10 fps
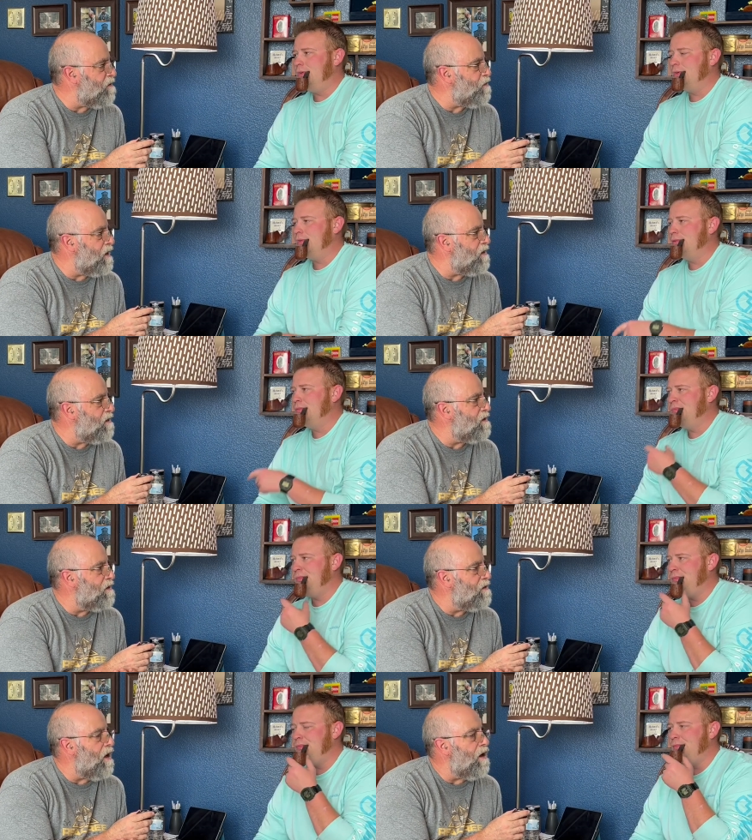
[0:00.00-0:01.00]
Speaker 1: something
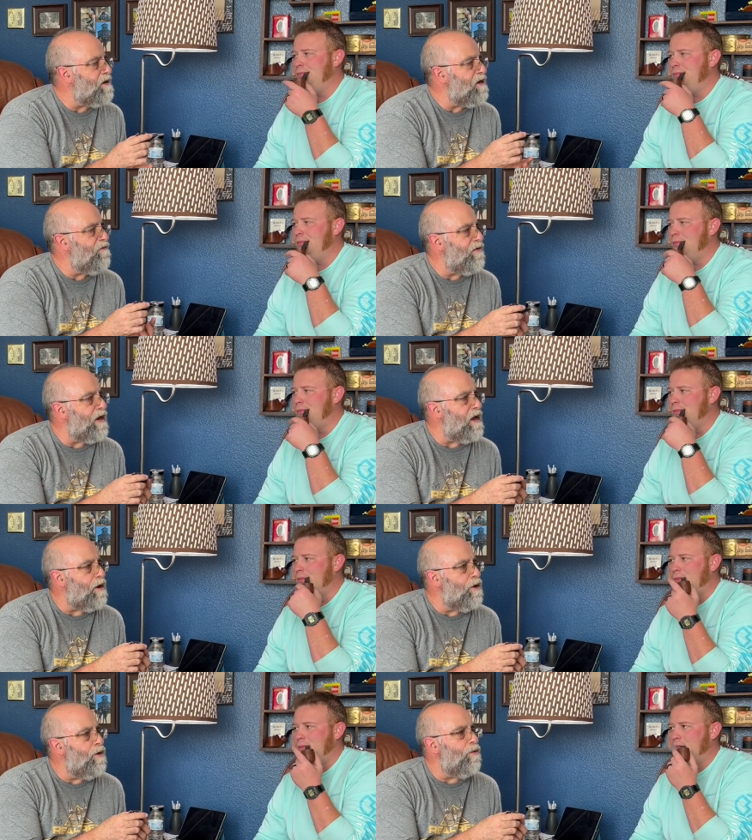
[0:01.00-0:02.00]
uh, different
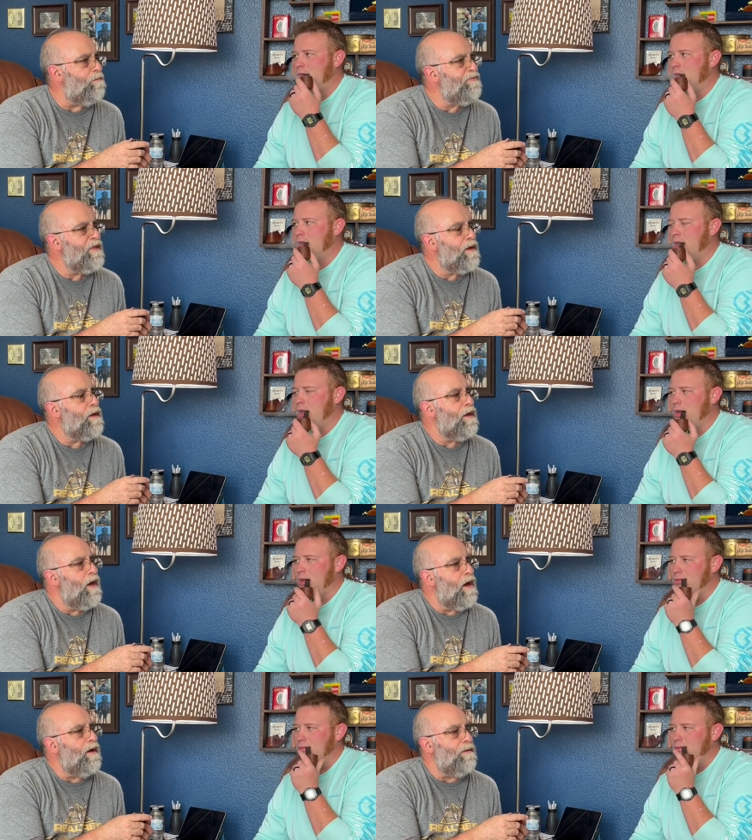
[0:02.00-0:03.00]
and new.
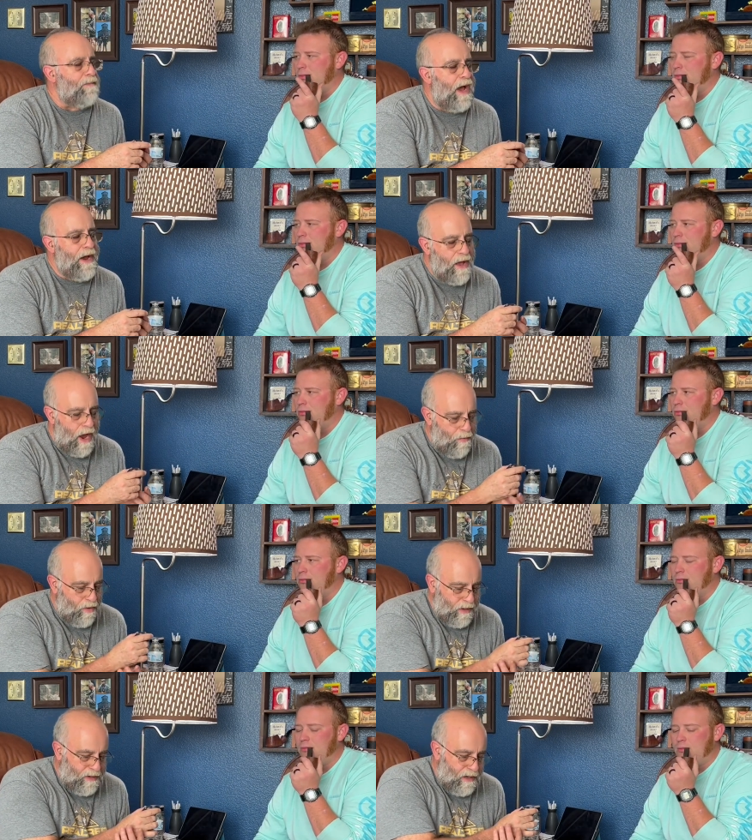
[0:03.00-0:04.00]
Um, I, I
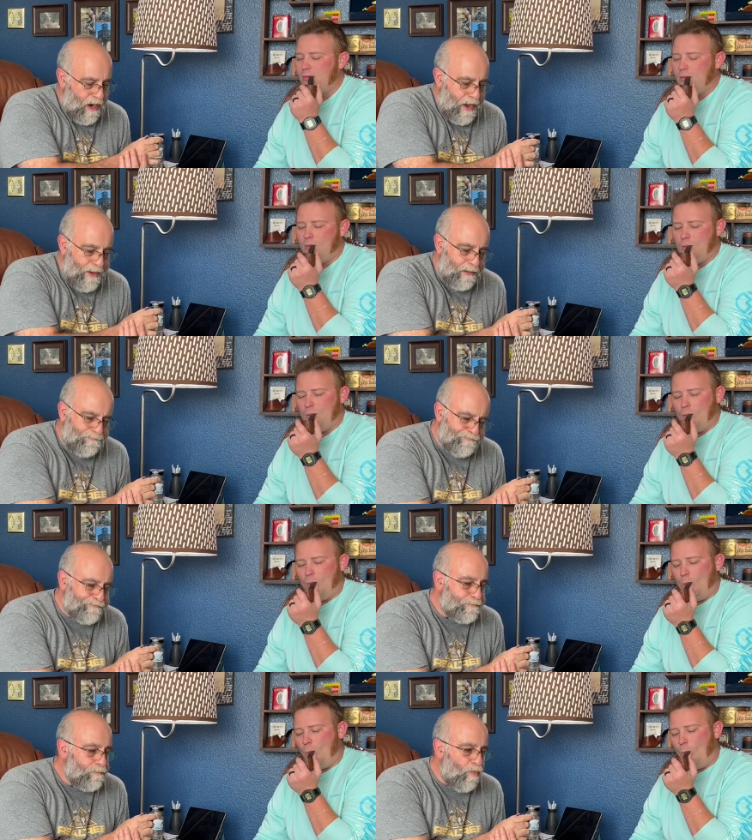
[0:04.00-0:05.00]
really did like it.
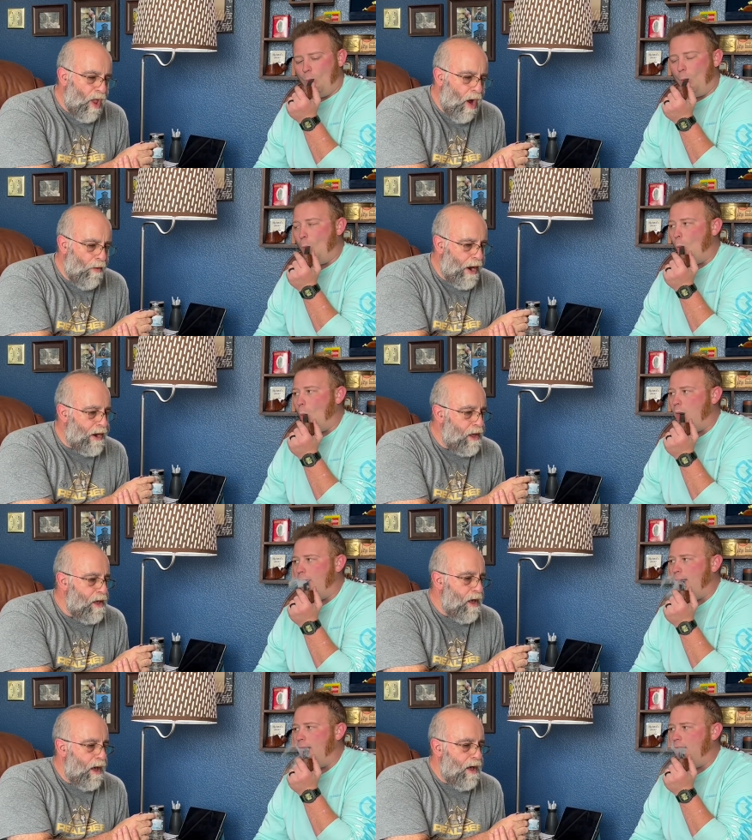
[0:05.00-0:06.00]
All right.
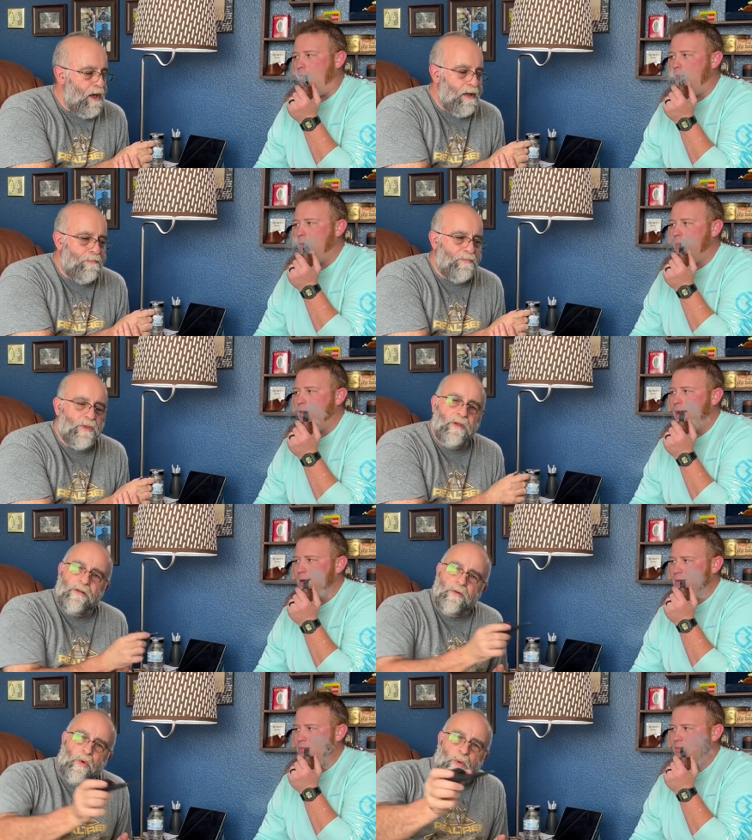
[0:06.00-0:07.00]
Um,
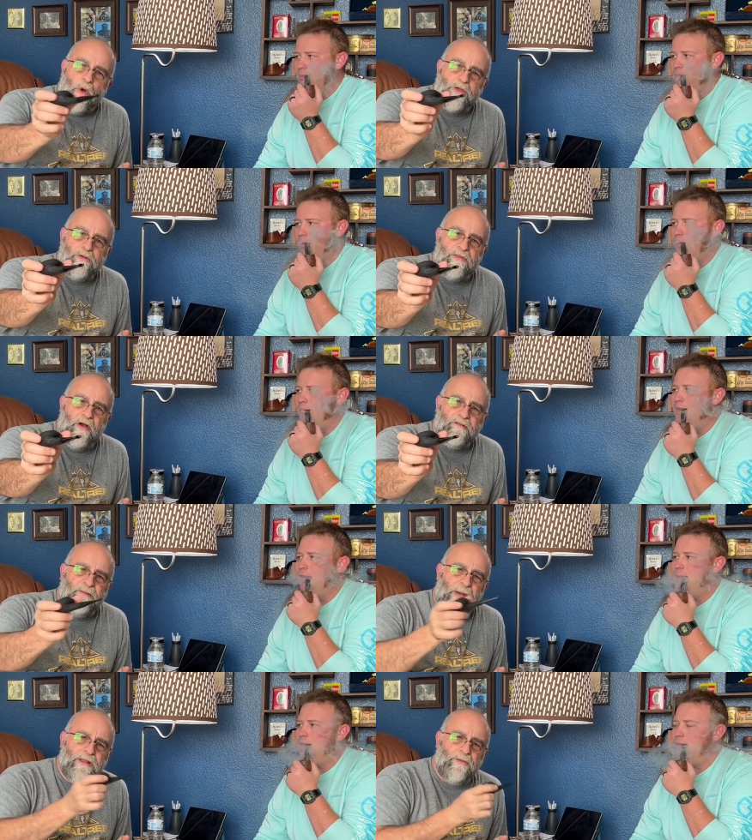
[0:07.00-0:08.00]
we want your
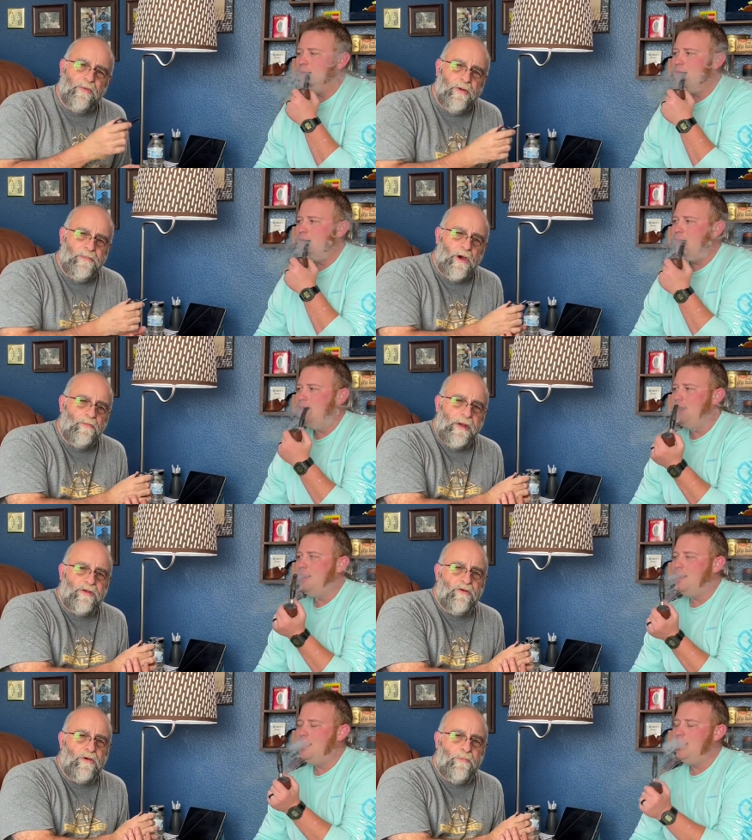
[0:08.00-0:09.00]
thoughts about the room note.
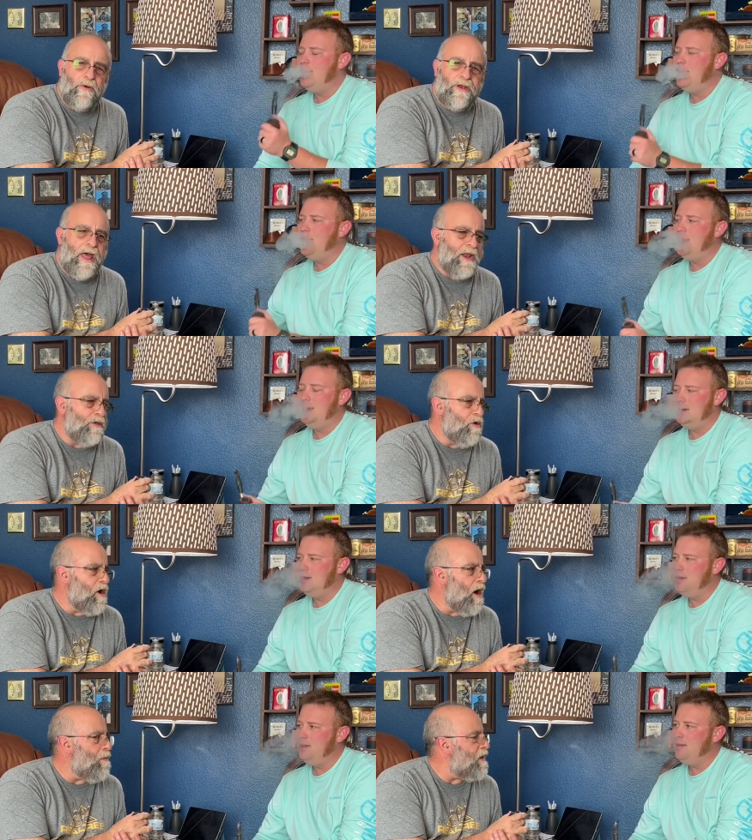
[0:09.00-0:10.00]
Make sure you're putting that in your
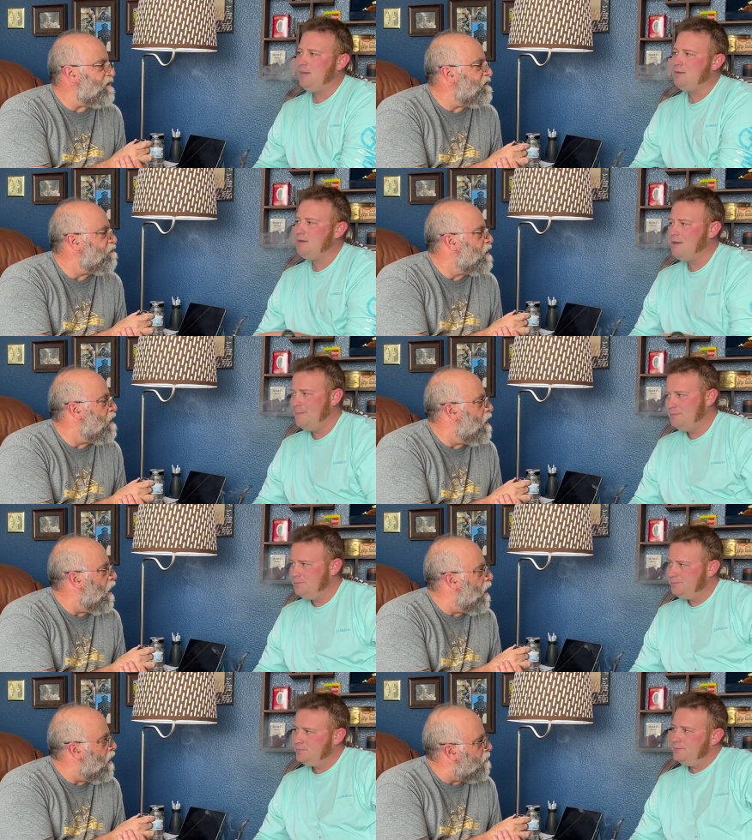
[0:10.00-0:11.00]
comments.
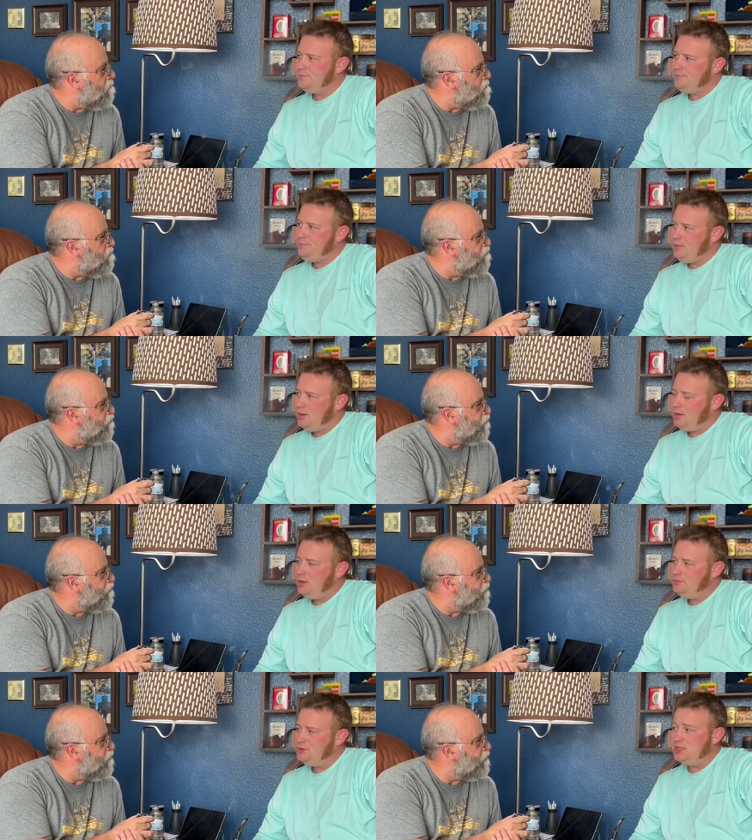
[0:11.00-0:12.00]
Um,
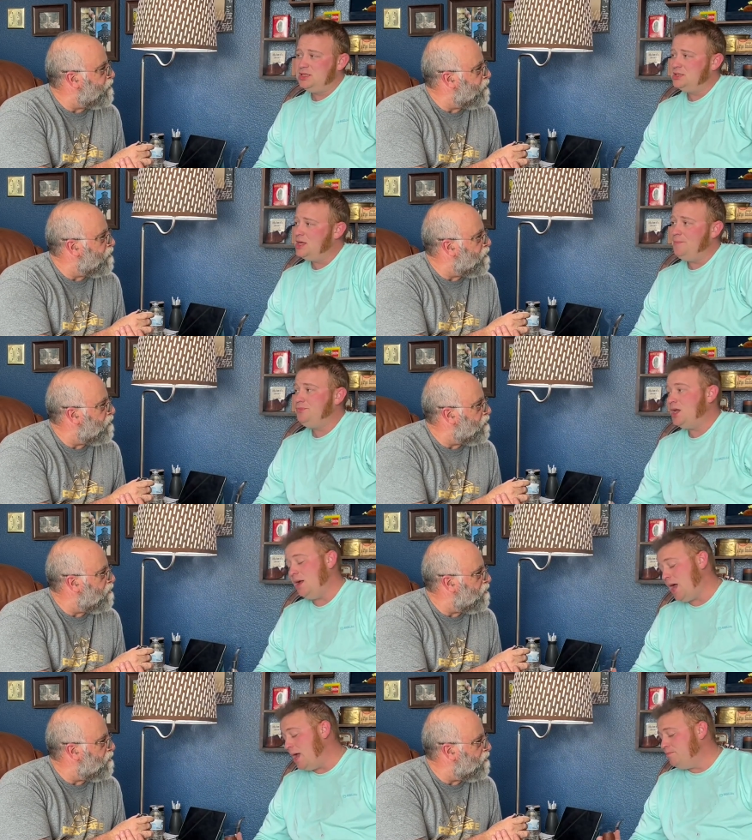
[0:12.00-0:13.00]
this is
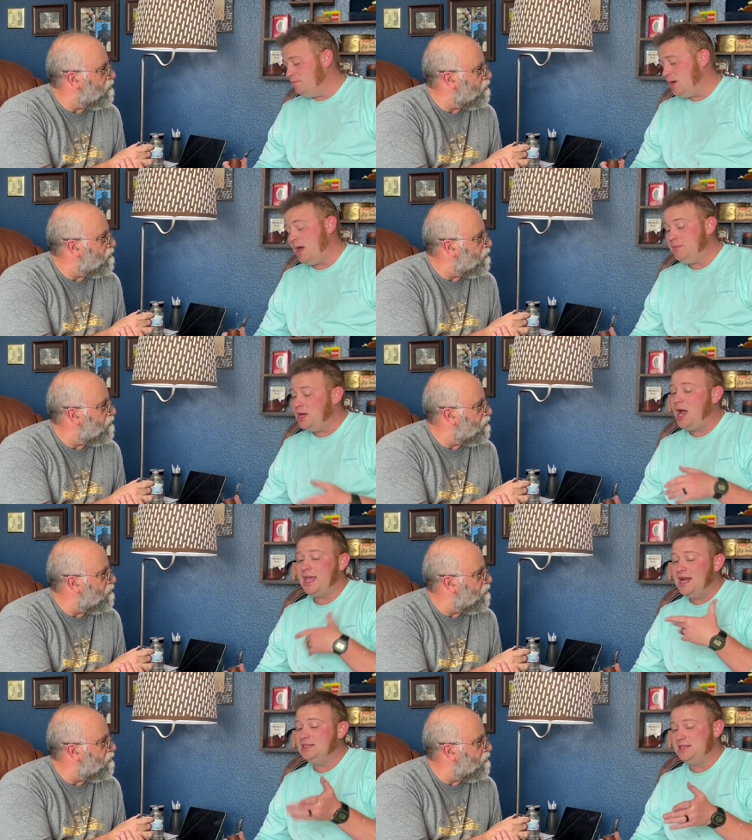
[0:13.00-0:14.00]
I, am I'm, I'm
Speaker 2: I
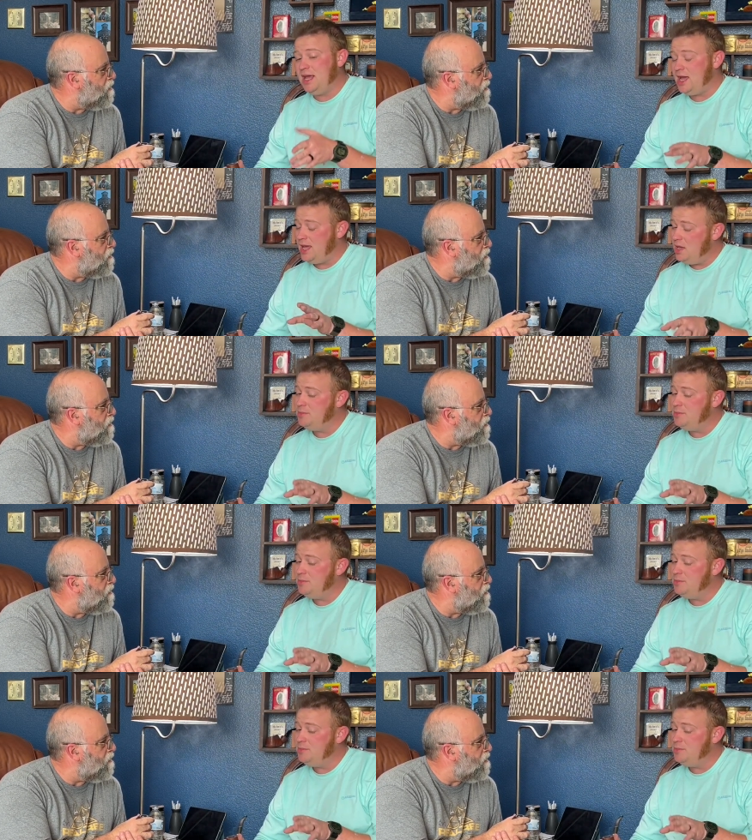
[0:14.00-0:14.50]
gotta say I am